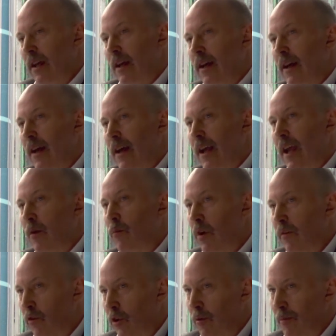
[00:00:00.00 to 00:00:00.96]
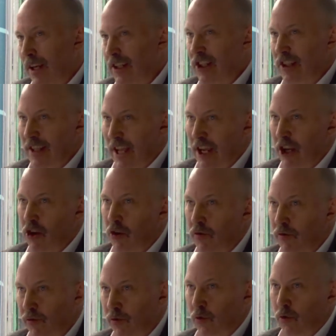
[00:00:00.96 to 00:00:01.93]
and we very much thank you
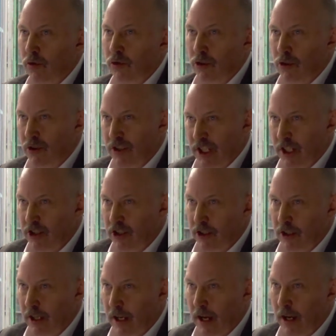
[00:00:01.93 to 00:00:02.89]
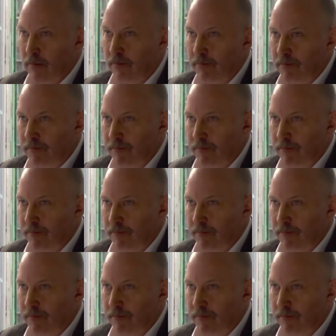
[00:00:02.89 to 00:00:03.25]
for your attention today.